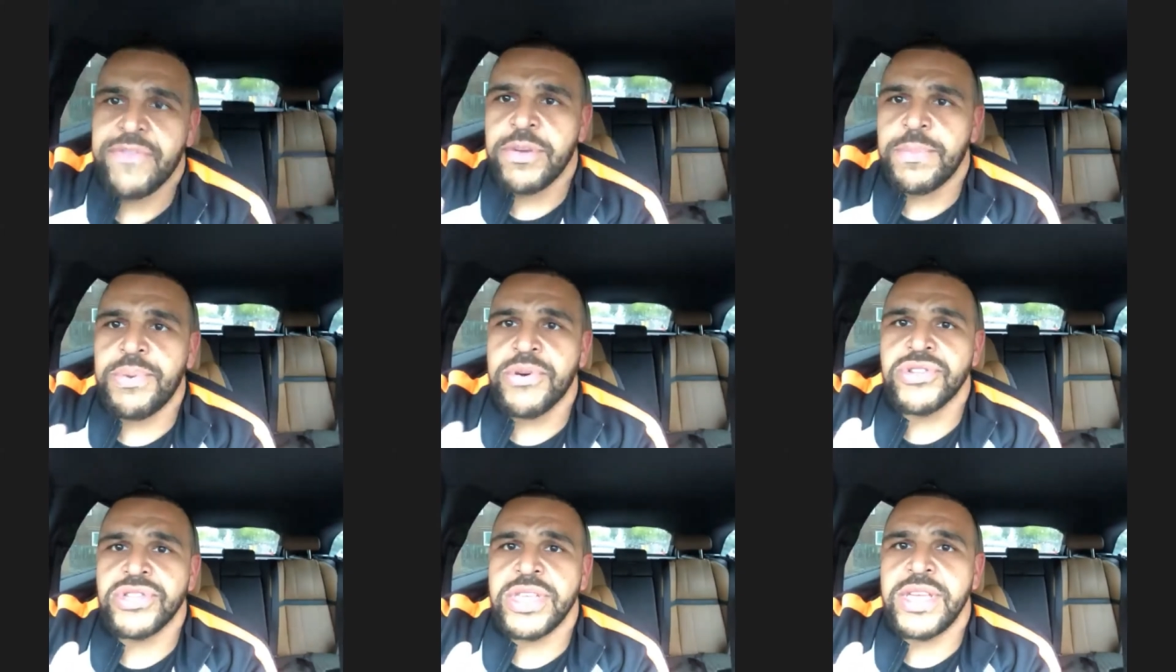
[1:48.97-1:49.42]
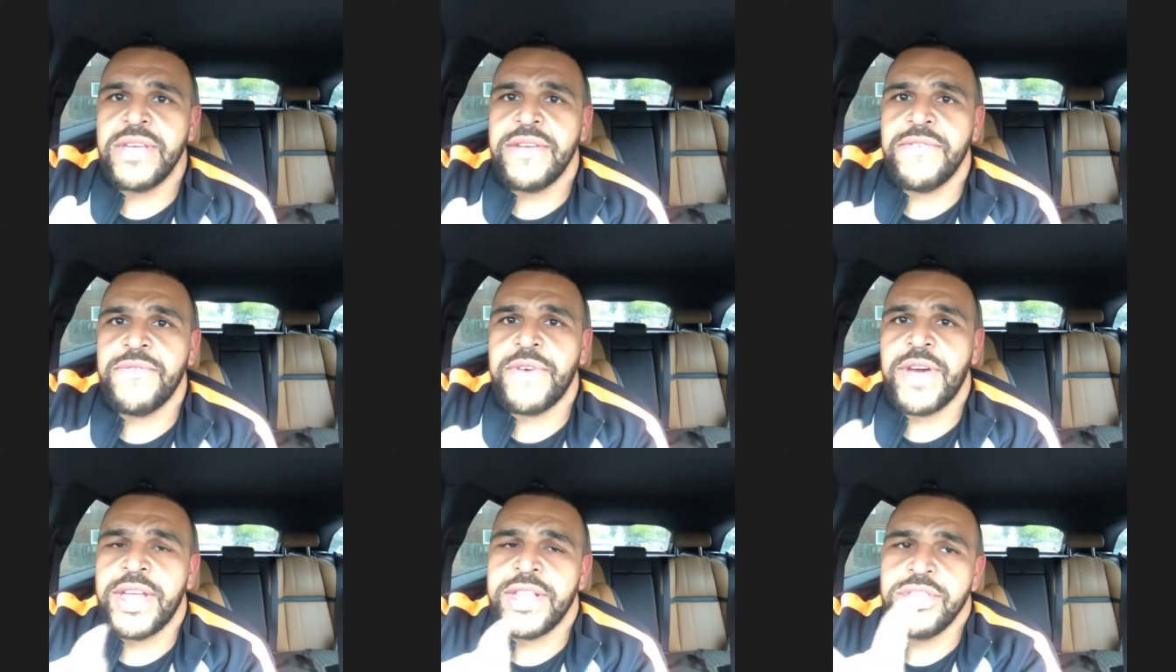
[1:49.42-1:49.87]
the
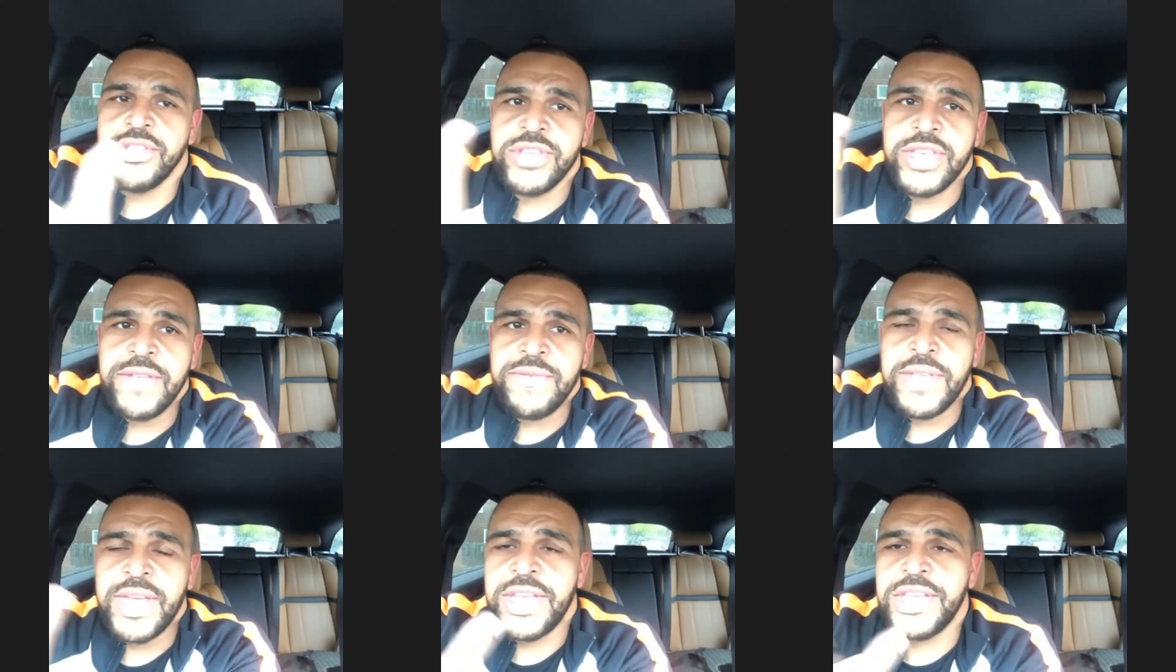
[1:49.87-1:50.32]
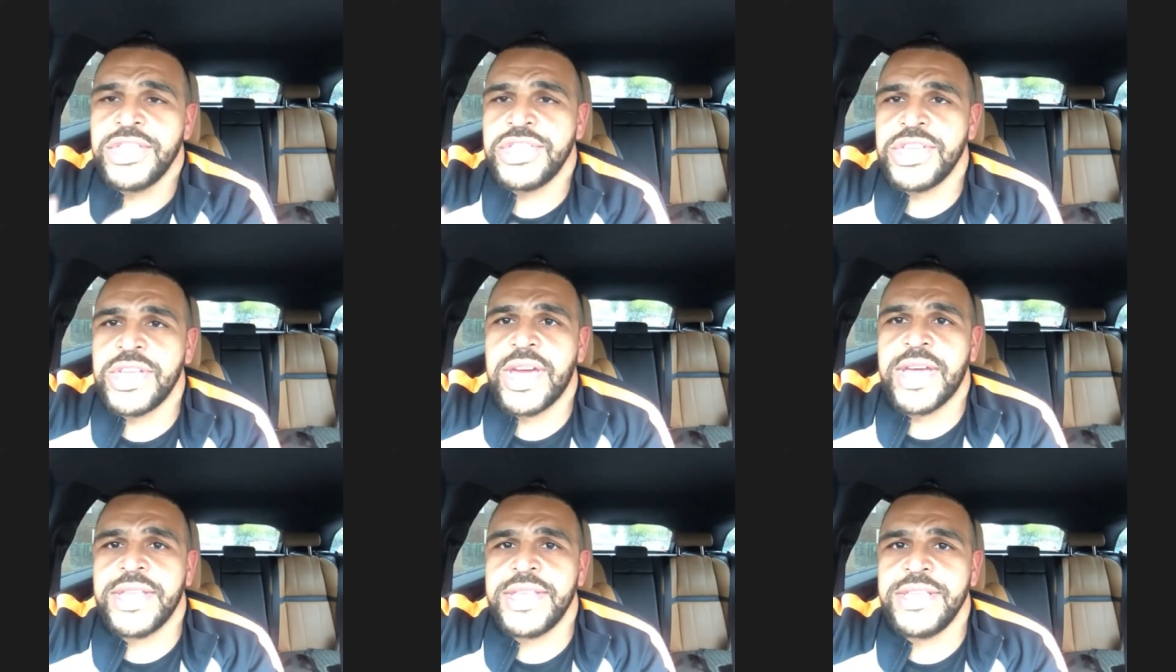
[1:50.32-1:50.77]
positive and get the
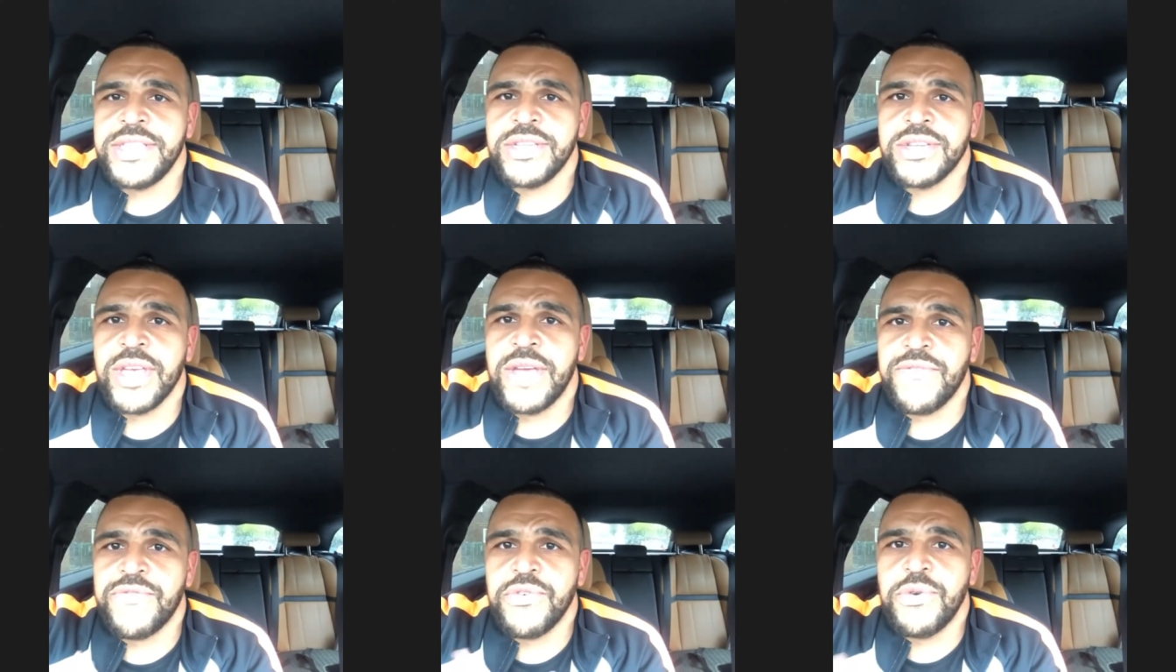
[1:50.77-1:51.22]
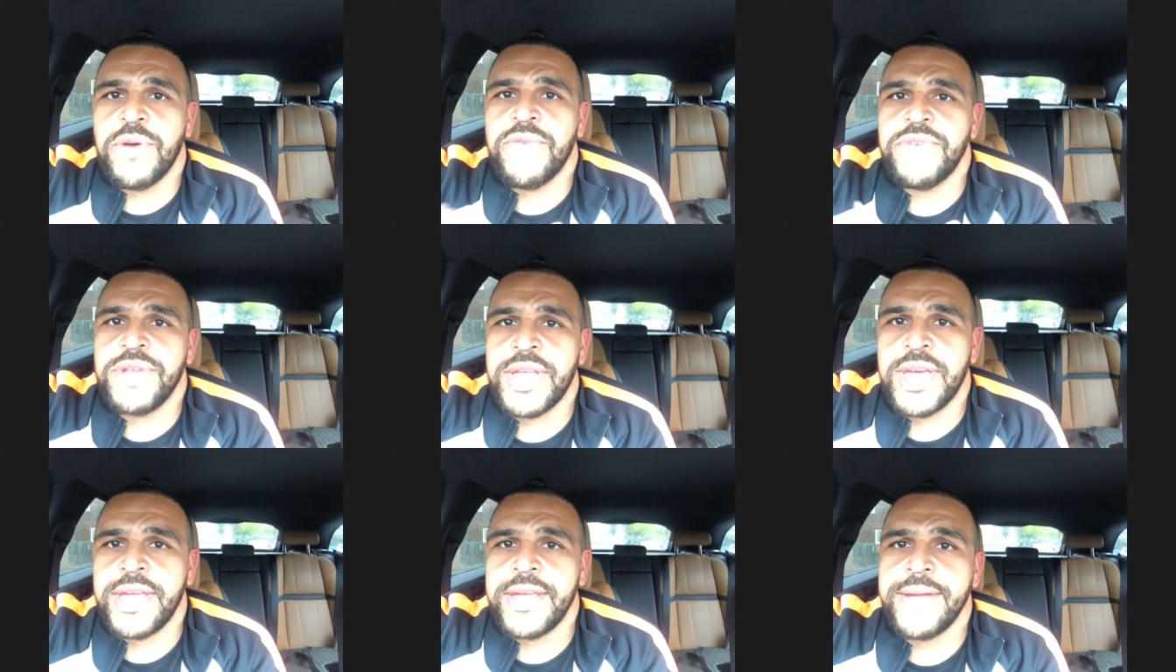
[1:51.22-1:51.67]
energy I need to get through
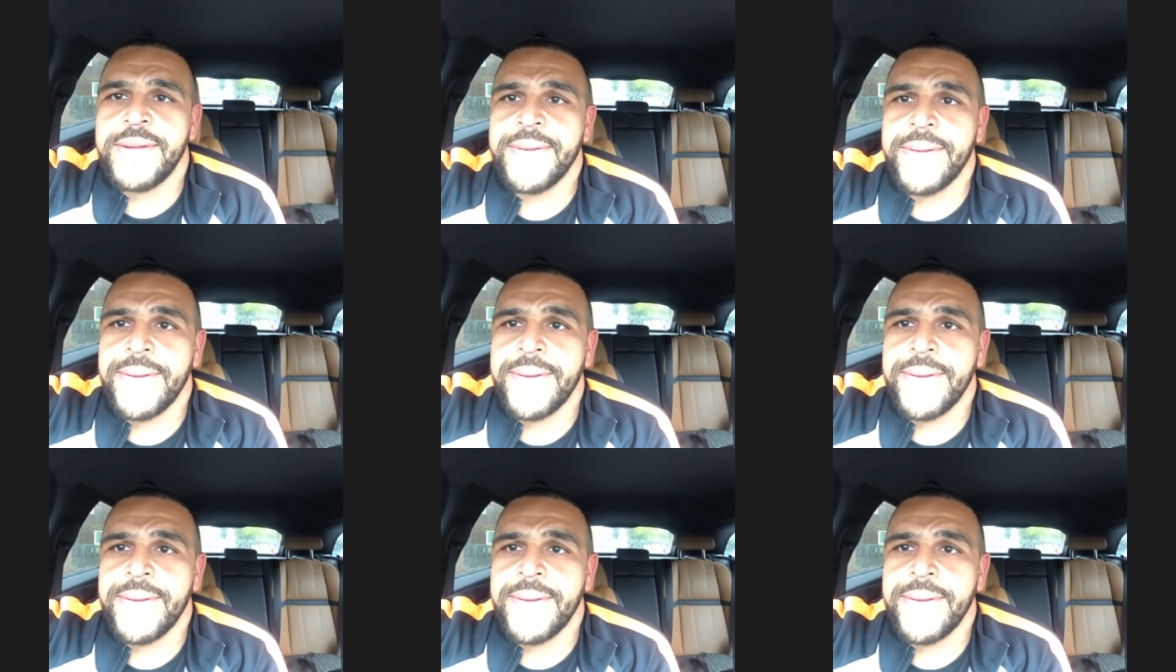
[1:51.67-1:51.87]
every day.